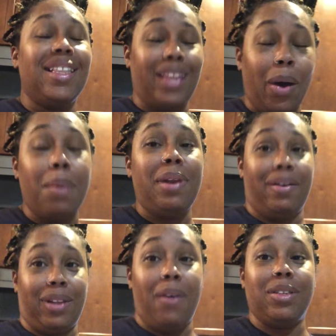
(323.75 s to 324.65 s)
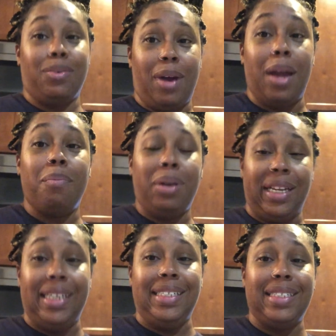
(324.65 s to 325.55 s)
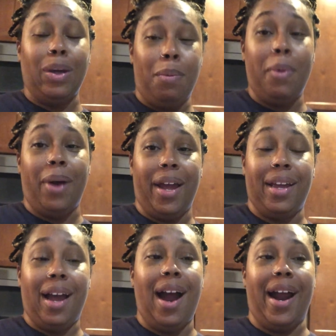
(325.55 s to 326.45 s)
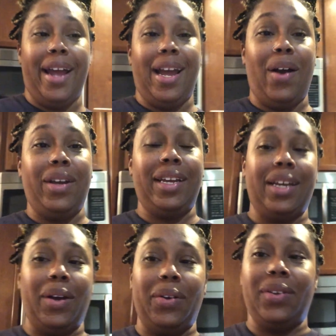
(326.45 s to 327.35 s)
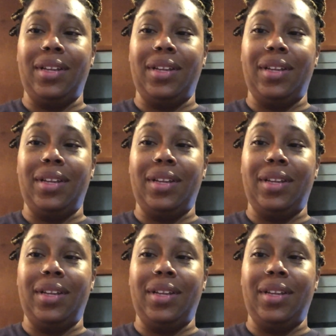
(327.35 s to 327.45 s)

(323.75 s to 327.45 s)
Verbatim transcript: Throw them leftovers away, please. Throw them away. All right, y'all. Here you go.